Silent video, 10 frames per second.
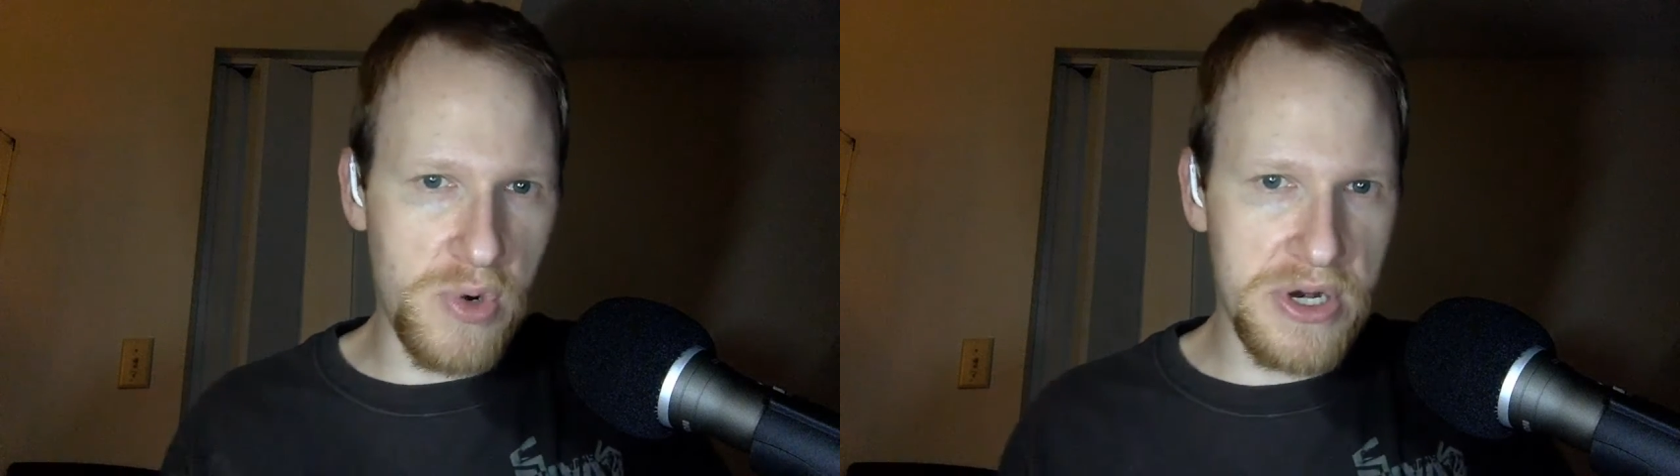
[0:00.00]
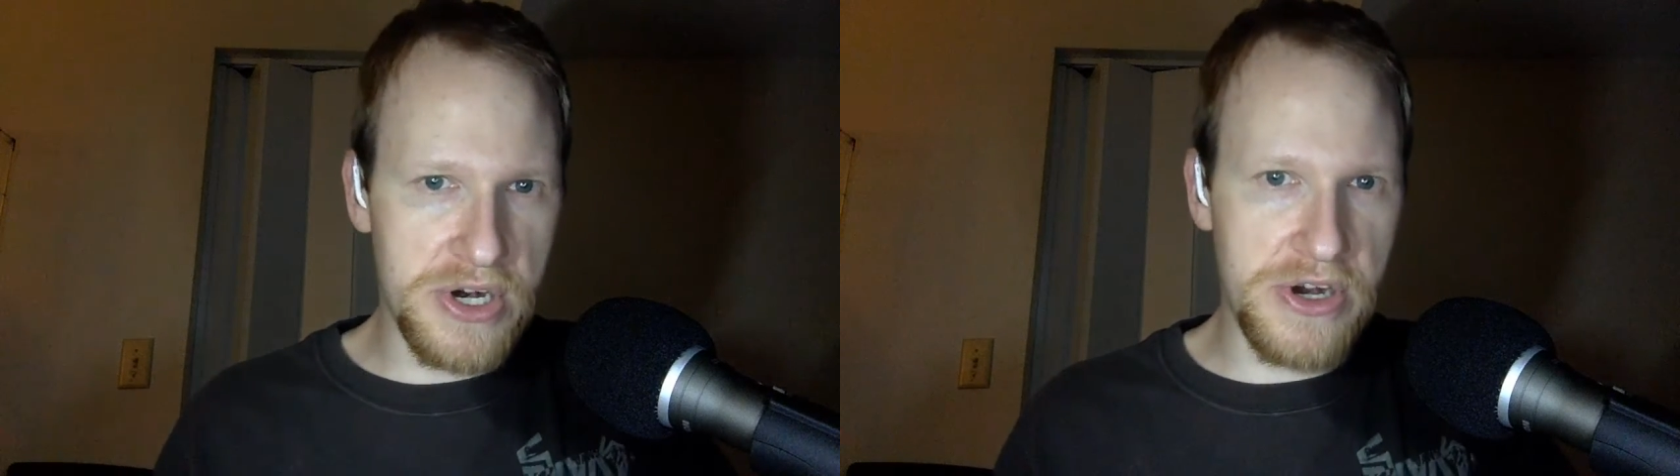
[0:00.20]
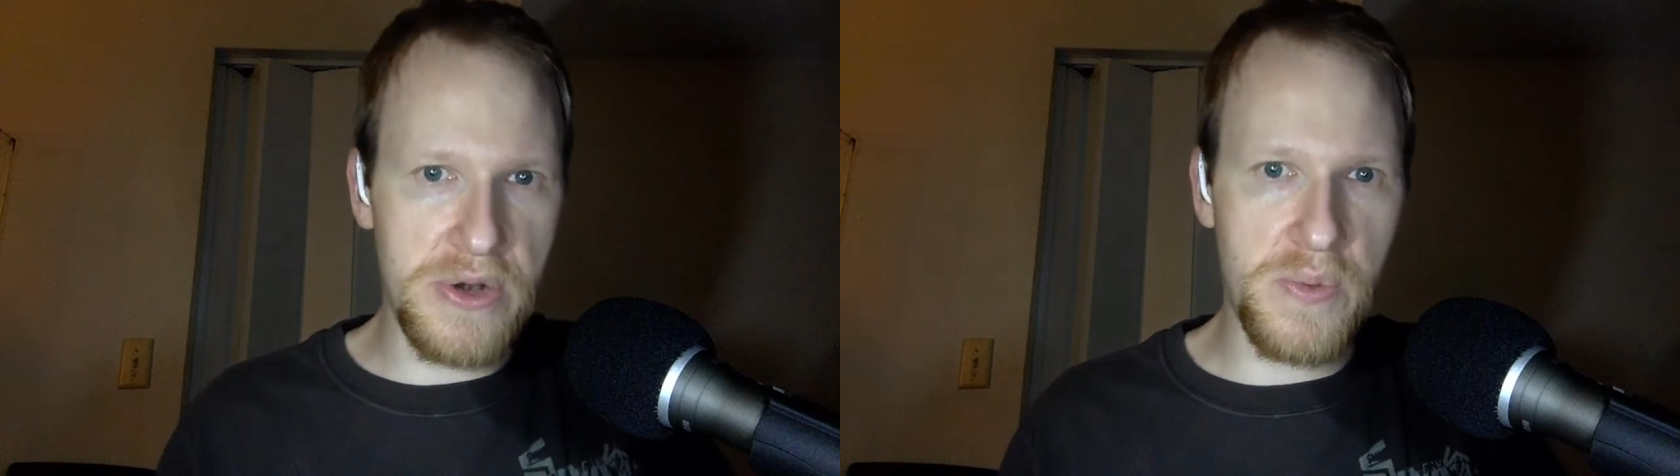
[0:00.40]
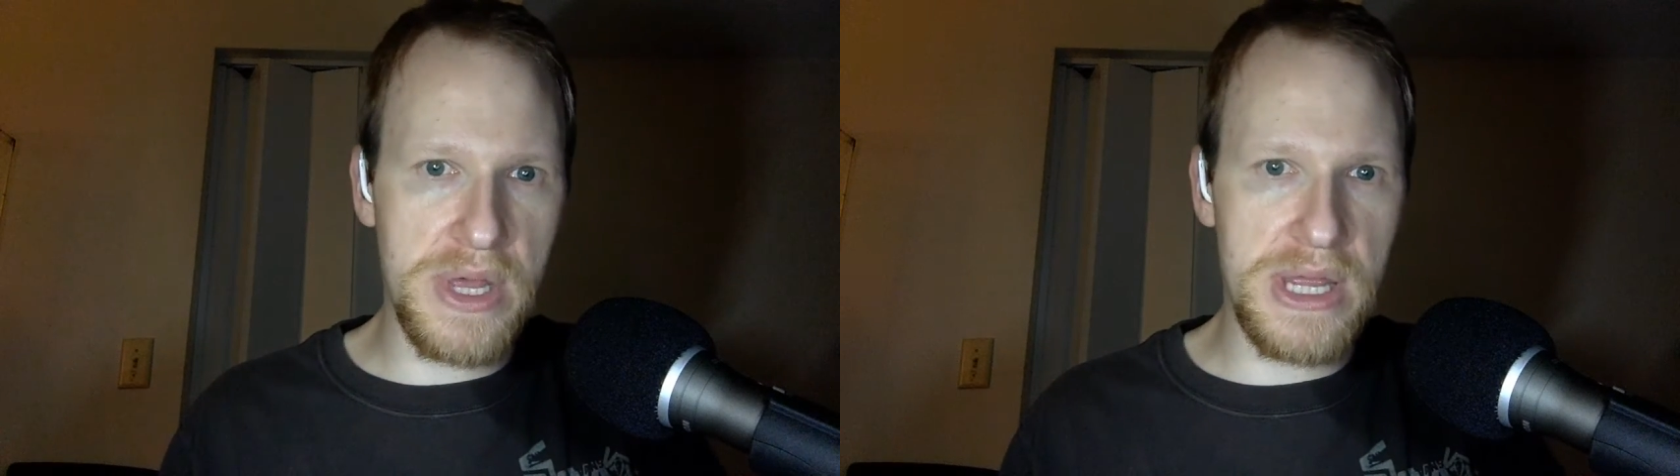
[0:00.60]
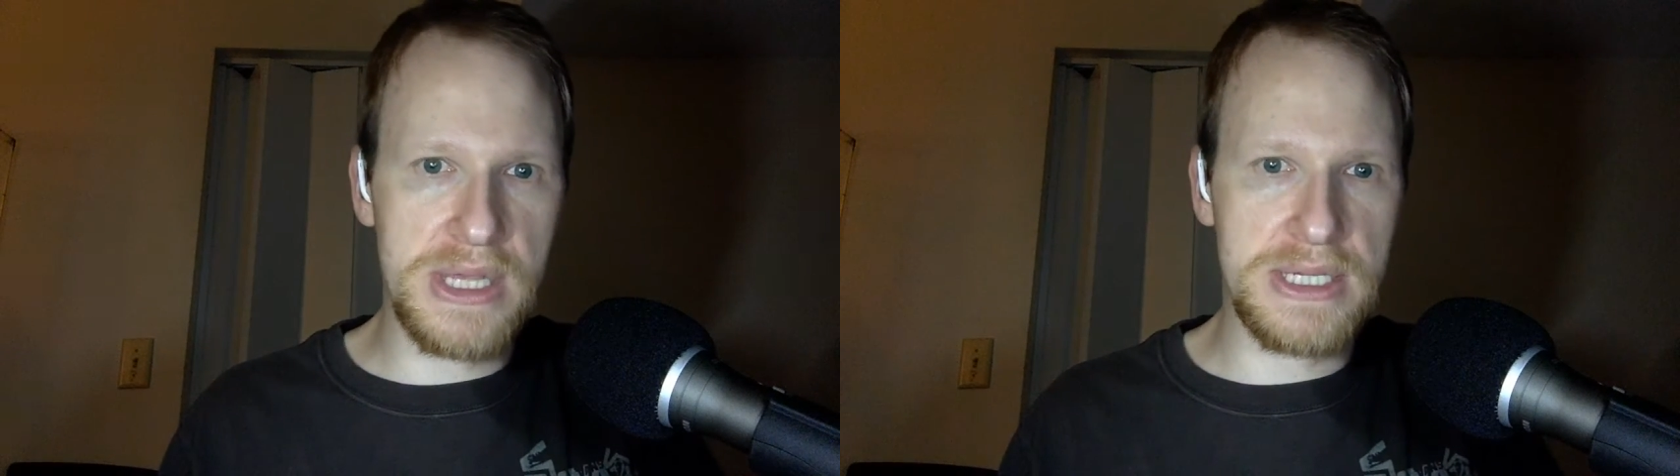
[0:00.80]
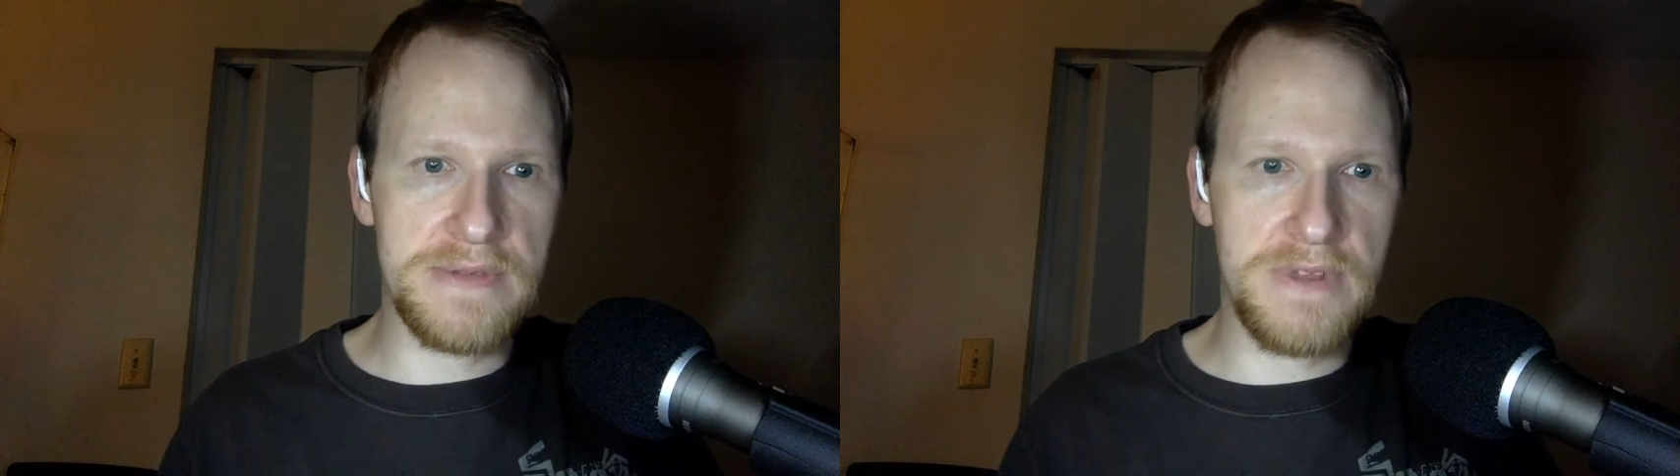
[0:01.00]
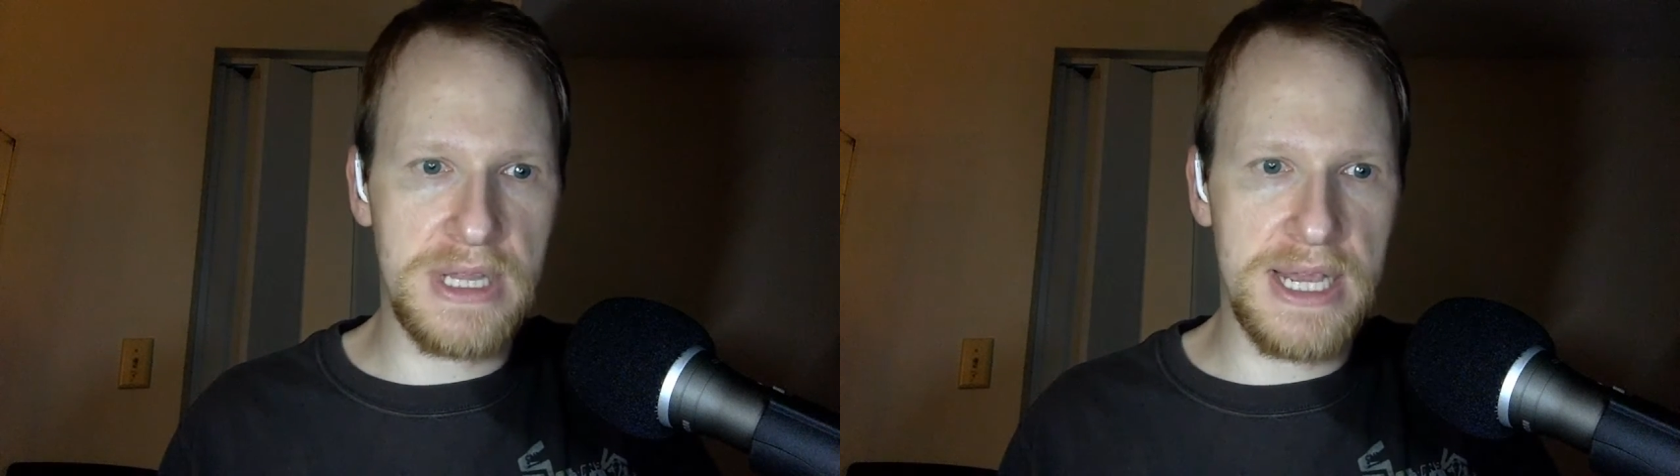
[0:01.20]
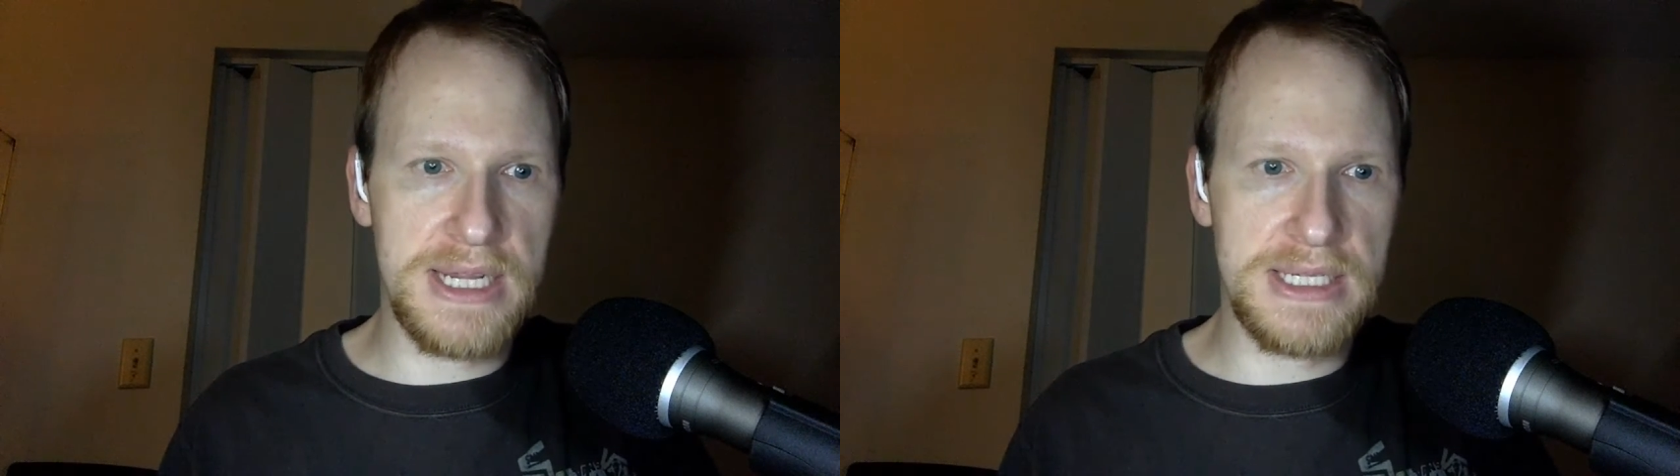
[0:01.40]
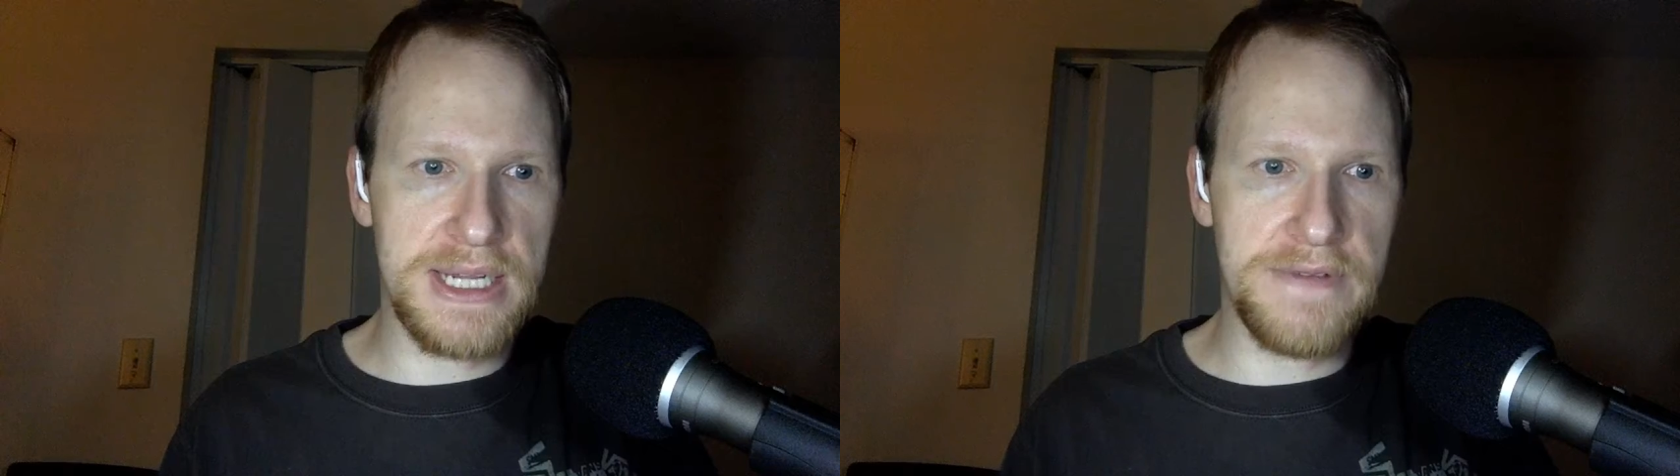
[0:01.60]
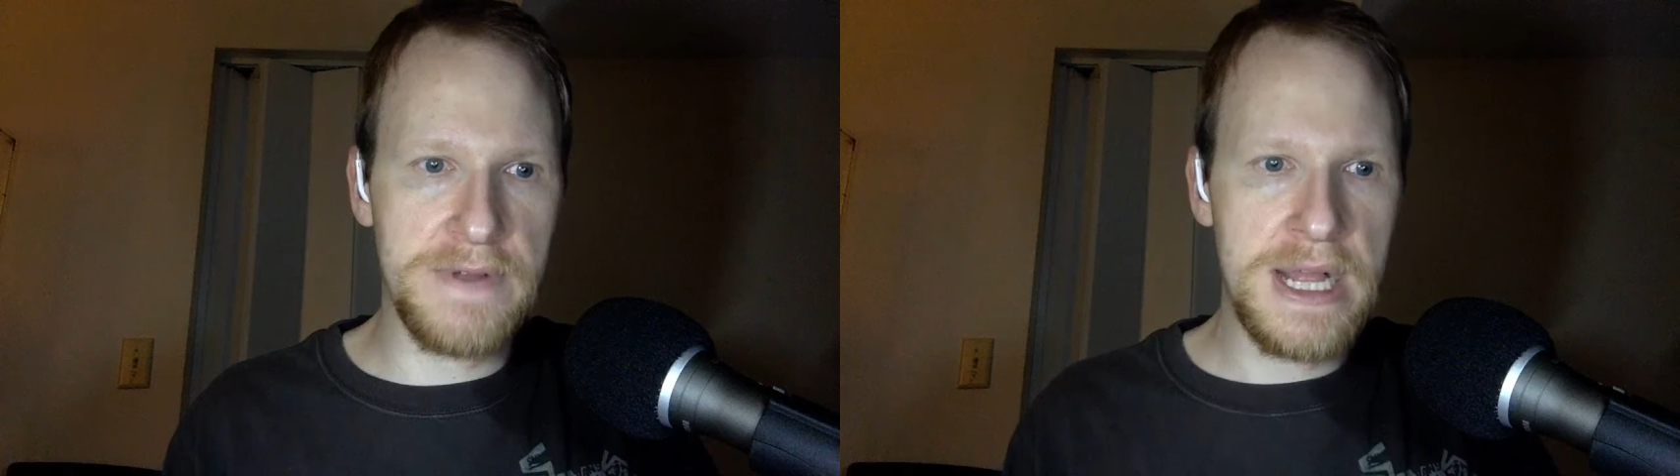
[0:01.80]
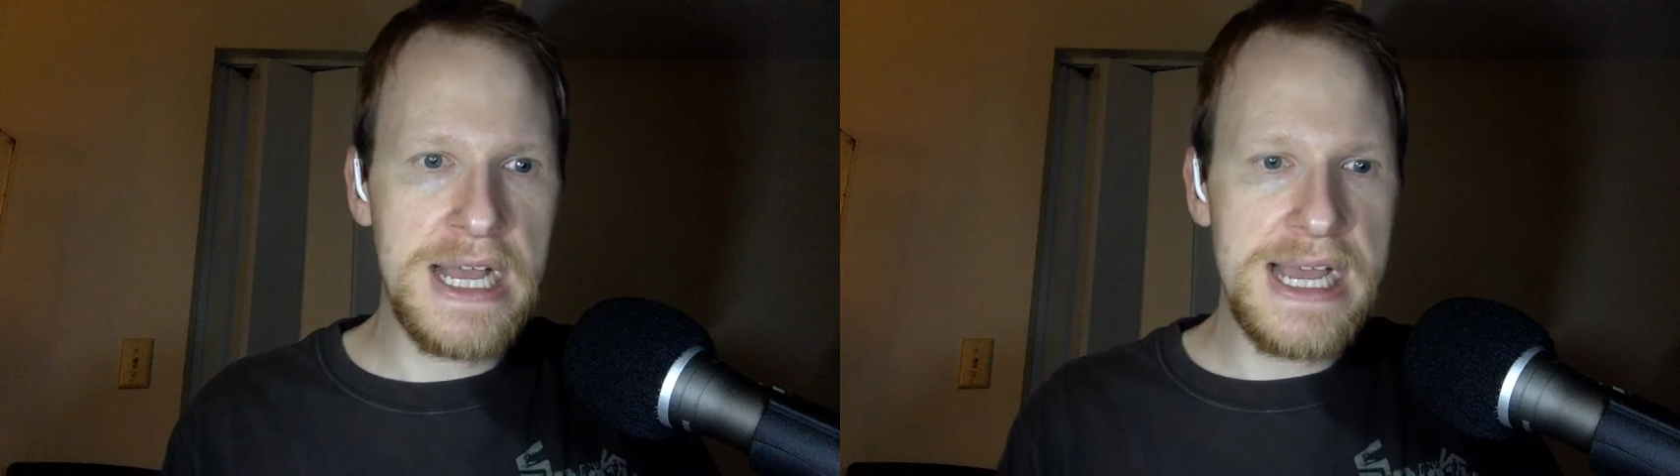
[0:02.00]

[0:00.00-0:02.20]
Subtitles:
more current with some of the latest stuff.